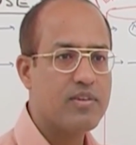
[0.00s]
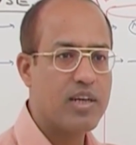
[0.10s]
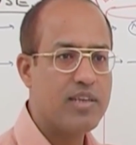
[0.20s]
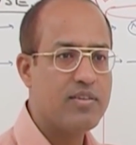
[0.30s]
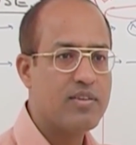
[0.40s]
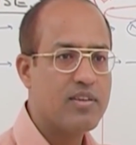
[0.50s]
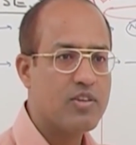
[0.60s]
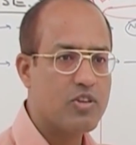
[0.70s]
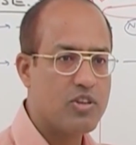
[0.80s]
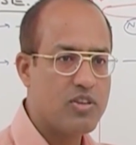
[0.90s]
yes,
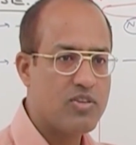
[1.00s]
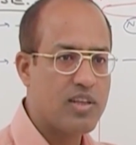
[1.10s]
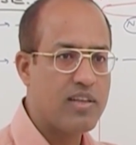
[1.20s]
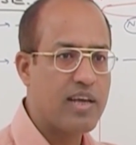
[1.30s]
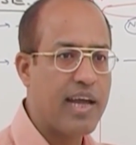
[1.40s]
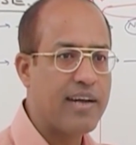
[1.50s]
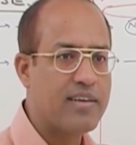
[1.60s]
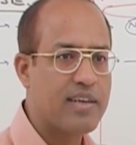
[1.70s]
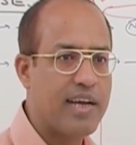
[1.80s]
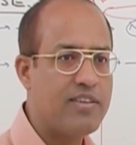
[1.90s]
these cells
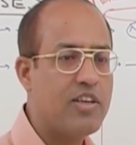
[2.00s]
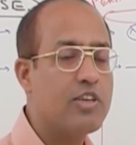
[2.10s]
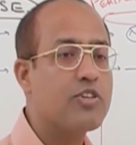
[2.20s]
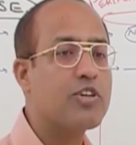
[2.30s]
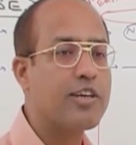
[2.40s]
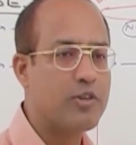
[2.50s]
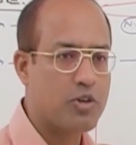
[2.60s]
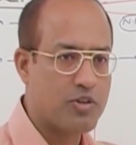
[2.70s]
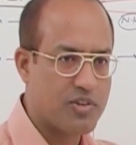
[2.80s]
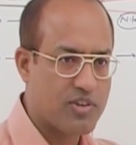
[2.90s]
act as
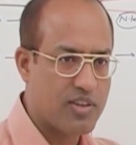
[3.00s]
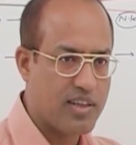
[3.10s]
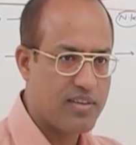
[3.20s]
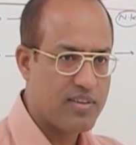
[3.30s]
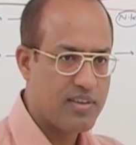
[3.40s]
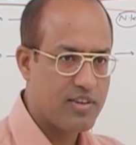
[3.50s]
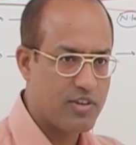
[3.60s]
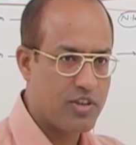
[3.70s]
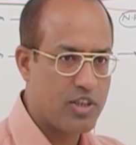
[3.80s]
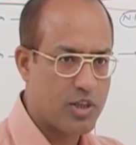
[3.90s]
cytotoxic cells,
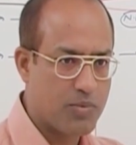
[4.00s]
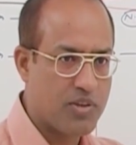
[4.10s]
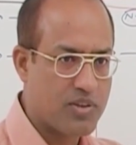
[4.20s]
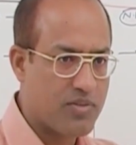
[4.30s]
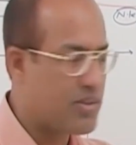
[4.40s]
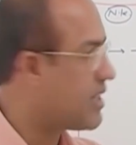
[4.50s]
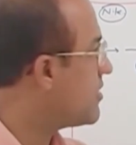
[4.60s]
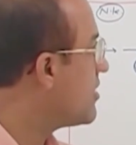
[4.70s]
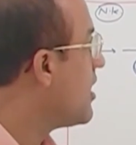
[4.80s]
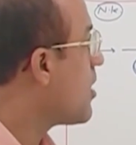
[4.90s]
CD8 positive
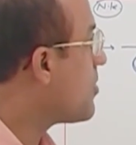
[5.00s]
cells.